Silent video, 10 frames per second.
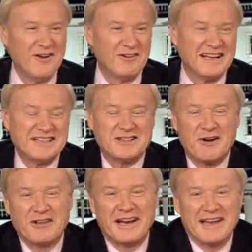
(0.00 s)
Well, let's
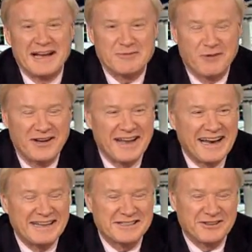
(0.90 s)
start with that last part of that
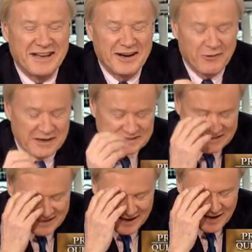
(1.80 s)
answer, that question.